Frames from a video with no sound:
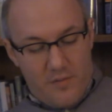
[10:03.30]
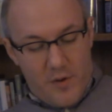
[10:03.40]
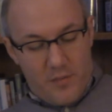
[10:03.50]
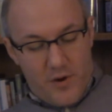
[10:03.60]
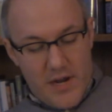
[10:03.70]

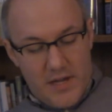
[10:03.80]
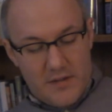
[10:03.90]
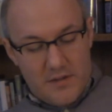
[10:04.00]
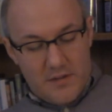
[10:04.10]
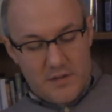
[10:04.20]
but
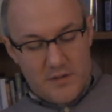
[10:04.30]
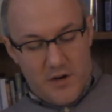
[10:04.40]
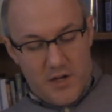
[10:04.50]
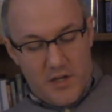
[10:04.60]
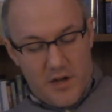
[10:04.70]
praise, says the
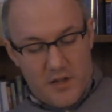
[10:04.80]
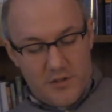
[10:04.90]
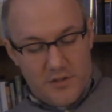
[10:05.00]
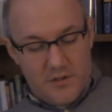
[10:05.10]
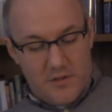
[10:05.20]

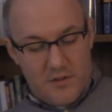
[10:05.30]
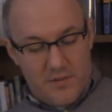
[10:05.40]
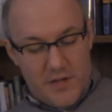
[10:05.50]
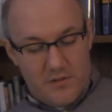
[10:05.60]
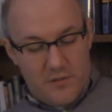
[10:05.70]
archaeologist to the
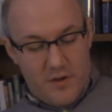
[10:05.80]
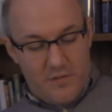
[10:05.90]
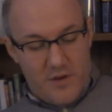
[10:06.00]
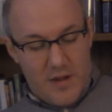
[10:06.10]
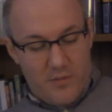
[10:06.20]
Viceroy
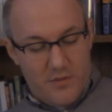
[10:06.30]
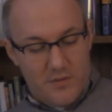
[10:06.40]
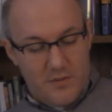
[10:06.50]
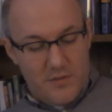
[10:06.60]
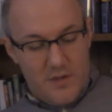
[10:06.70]
of
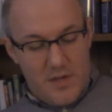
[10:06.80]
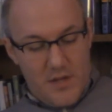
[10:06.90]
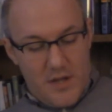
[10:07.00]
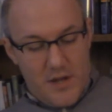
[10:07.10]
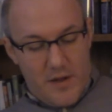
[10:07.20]
Naples,
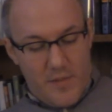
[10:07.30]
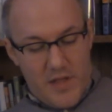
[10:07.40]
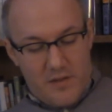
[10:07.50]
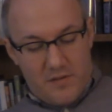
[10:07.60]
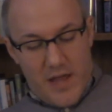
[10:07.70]

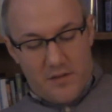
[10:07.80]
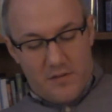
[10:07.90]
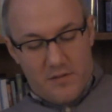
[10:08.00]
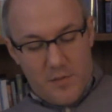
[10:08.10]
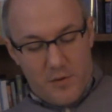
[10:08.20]
in The Satin
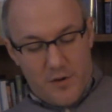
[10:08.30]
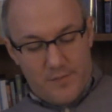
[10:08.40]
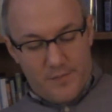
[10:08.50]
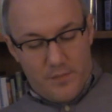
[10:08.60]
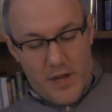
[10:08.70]
Slipper
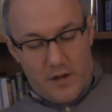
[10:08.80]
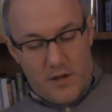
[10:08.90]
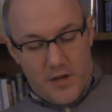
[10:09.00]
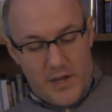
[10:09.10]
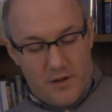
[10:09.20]
by
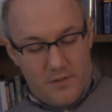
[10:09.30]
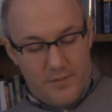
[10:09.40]
Claudel.